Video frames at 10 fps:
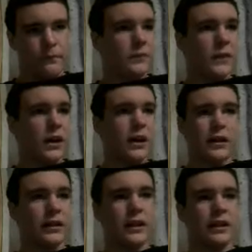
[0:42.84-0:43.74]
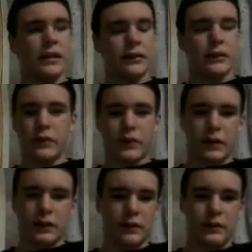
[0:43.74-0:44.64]
nah, I could I could never do that.
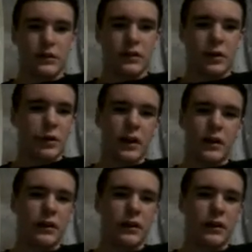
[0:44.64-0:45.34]
There's no way.